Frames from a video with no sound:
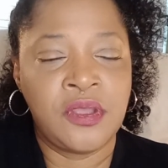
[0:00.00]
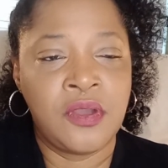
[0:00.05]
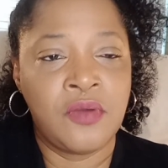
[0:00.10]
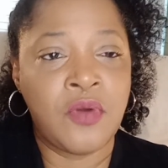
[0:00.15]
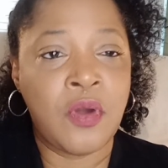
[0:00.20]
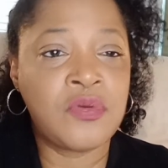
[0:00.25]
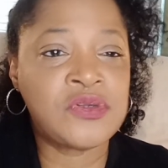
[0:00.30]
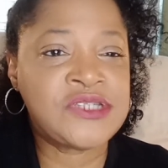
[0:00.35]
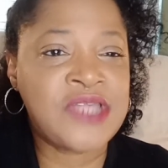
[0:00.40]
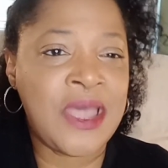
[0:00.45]

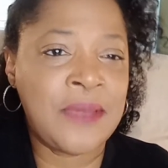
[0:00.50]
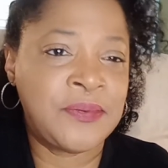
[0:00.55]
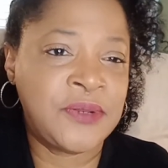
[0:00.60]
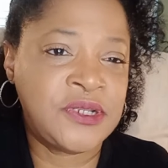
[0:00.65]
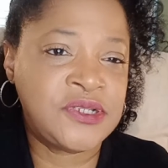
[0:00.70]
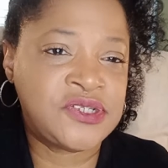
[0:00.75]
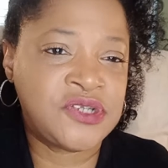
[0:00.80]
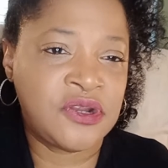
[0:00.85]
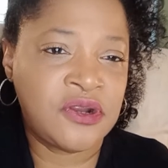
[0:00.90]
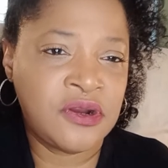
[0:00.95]
what was
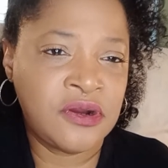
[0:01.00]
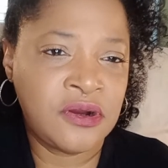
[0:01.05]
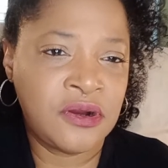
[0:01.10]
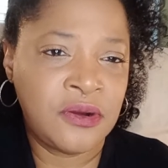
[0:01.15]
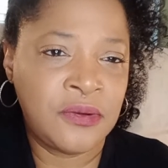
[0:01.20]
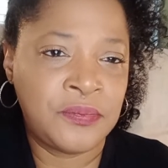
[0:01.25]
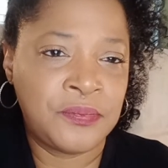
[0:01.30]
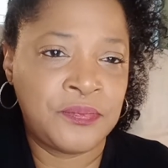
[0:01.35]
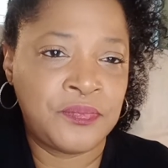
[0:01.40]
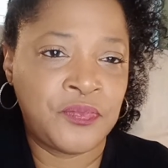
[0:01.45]
happening to
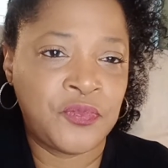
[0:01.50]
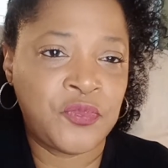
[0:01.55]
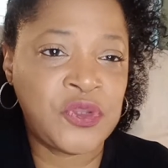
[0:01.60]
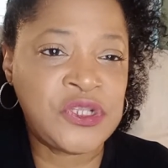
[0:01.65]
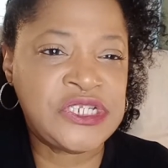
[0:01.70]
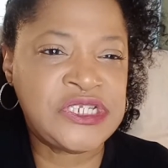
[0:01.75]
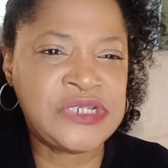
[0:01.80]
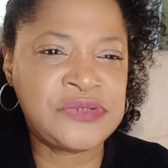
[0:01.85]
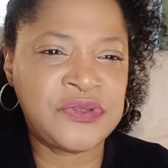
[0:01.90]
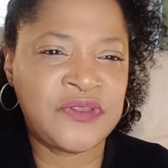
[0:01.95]
her when
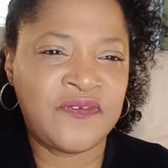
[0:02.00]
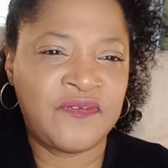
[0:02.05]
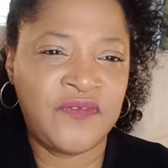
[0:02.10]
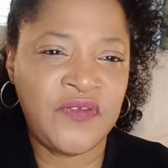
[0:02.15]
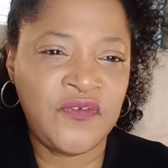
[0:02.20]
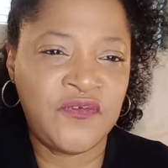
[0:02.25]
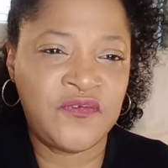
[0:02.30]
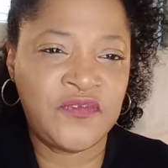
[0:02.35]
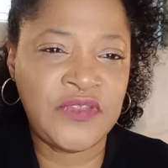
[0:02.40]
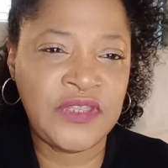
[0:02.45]
she was
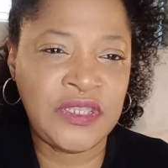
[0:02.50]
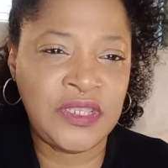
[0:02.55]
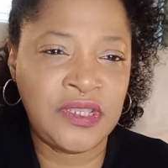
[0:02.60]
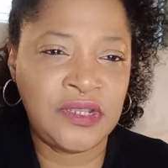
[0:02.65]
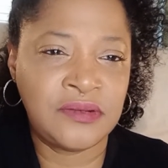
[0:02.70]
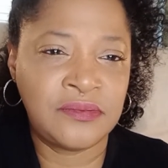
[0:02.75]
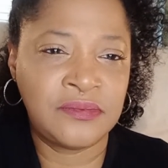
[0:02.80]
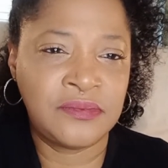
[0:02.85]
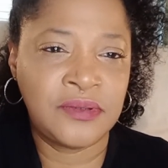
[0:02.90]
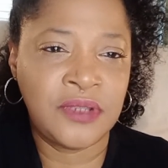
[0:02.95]

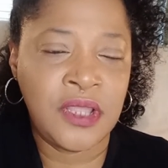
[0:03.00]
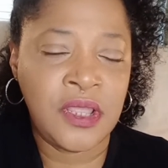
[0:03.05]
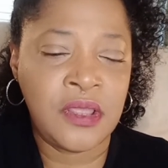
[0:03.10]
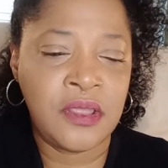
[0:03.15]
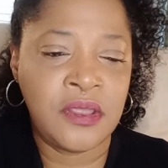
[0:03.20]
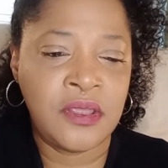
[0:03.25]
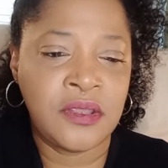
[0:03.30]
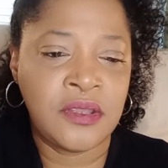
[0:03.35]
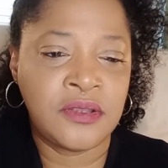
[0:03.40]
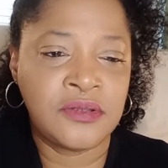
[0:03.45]
15
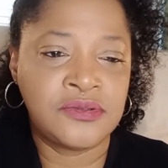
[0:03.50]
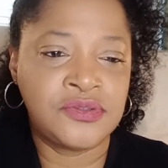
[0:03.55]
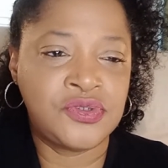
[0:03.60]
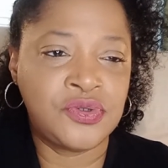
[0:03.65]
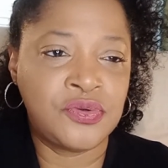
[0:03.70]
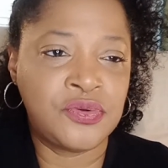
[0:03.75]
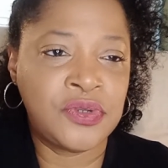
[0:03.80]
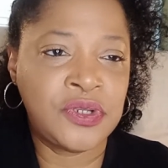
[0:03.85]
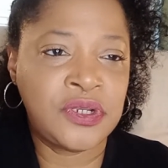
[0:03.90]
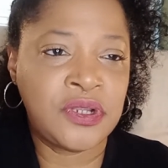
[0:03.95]

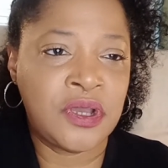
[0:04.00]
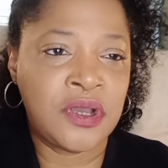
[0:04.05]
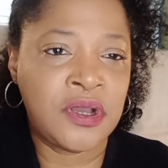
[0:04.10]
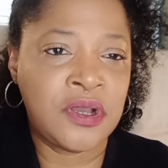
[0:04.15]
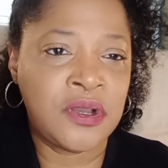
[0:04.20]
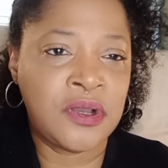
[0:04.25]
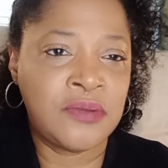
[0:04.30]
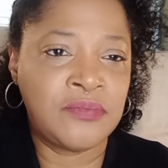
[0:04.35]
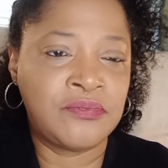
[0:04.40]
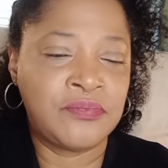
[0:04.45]
doing,
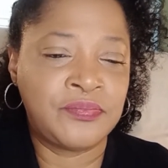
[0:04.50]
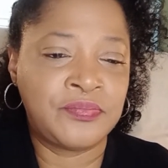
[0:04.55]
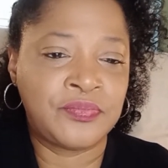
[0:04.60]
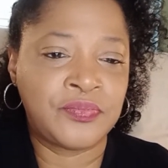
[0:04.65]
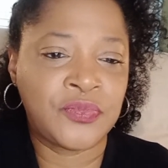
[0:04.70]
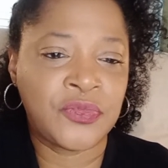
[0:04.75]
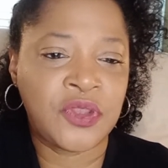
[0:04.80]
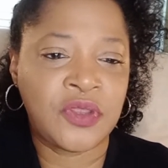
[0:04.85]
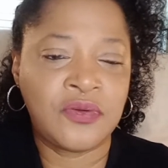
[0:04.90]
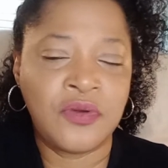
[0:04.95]
what
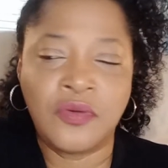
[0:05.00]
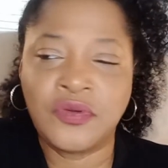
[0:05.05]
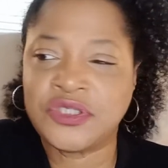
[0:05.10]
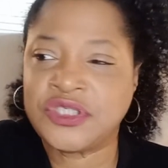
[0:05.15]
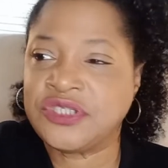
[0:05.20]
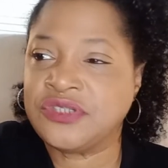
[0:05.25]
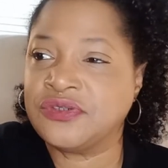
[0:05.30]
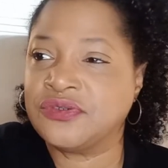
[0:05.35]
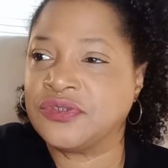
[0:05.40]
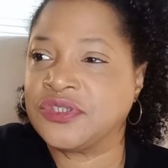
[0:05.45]
was
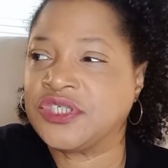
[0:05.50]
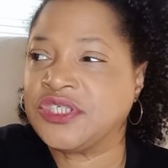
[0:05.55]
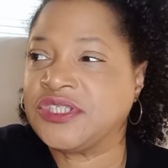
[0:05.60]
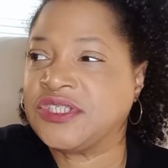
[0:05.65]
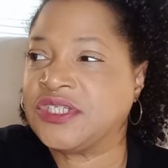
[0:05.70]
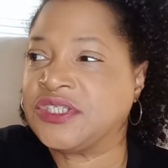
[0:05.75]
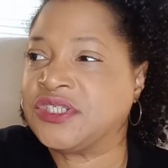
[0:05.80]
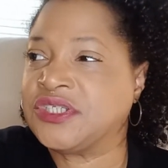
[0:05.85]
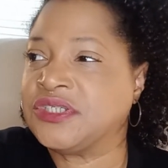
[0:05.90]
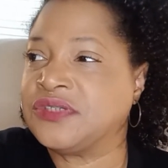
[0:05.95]
she doing? She
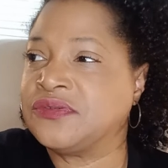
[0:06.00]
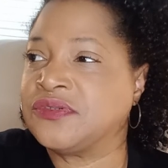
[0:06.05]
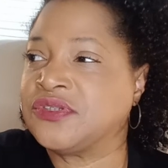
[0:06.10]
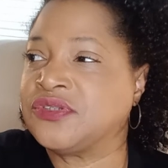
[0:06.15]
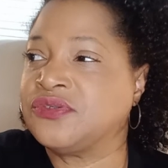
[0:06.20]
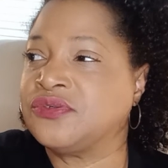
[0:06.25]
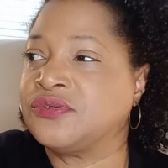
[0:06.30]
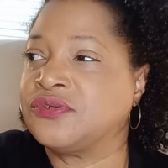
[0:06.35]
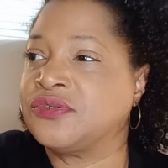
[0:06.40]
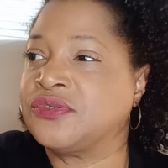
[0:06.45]
said she was
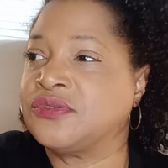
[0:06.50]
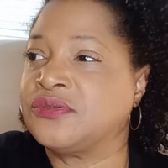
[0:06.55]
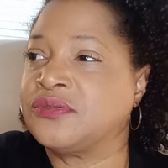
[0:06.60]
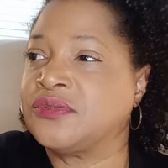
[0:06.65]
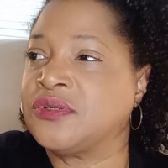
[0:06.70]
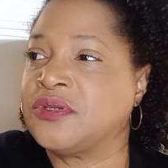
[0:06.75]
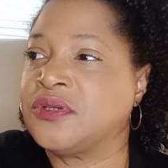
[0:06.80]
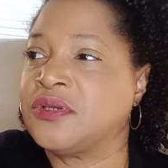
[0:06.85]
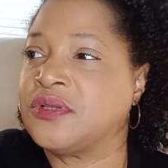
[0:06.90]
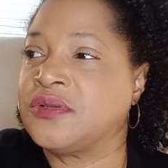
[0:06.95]
doing
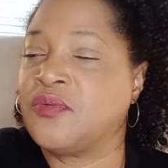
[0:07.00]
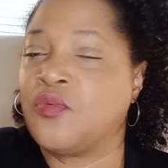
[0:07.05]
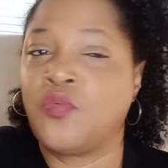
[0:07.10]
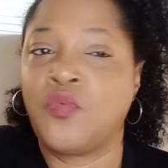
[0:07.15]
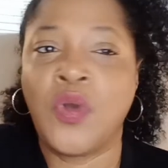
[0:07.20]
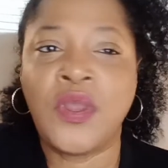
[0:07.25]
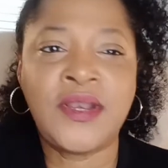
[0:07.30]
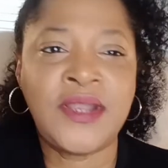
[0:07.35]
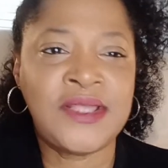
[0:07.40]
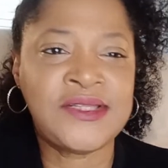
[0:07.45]

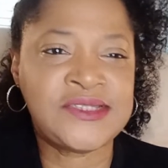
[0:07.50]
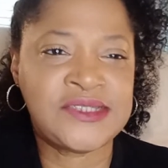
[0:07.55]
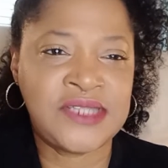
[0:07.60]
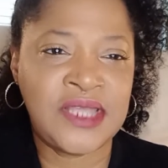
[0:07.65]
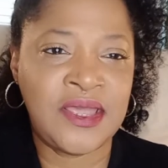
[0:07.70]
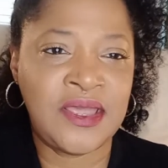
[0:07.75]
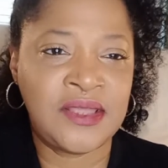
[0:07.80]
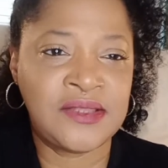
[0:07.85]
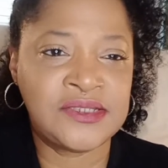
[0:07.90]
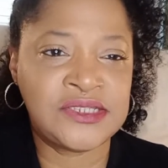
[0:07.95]
one night
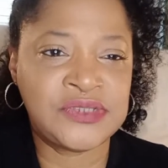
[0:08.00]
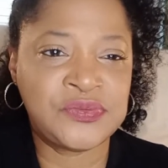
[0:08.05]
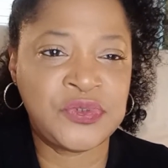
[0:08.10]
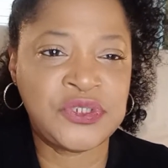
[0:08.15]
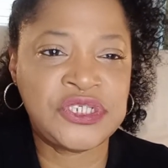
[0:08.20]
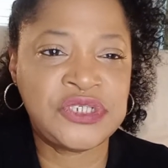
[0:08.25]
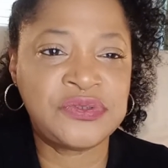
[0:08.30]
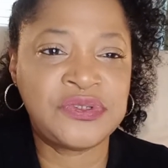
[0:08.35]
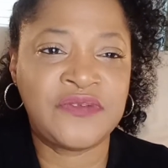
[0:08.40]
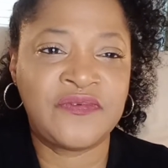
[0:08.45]
stands when
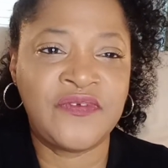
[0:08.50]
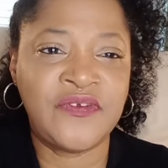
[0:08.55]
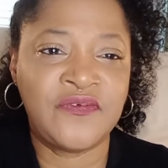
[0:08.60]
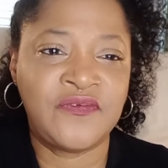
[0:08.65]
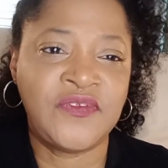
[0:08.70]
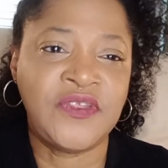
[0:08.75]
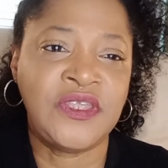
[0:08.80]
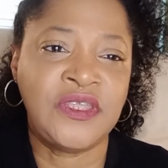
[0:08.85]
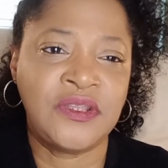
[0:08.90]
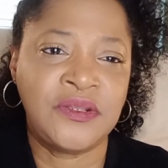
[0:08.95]
she was
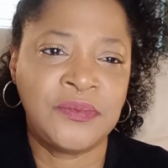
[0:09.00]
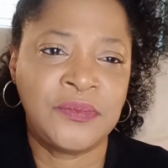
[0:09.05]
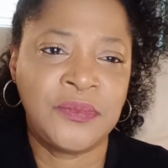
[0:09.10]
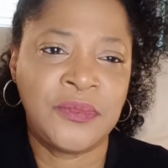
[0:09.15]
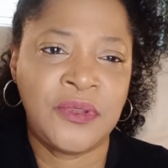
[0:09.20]
15.